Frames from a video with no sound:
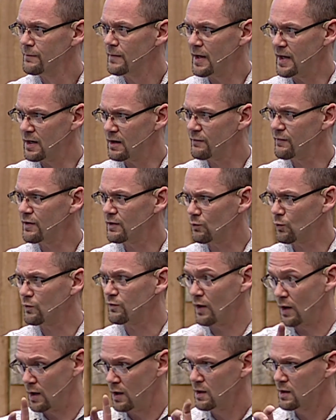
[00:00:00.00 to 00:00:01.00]
Adolf Hitler was
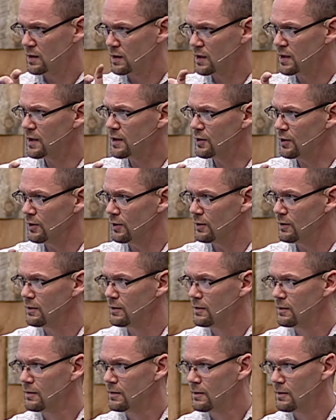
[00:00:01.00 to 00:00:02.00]
a leader,
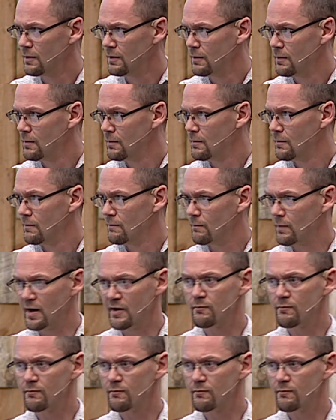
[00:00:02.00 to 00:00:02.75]
but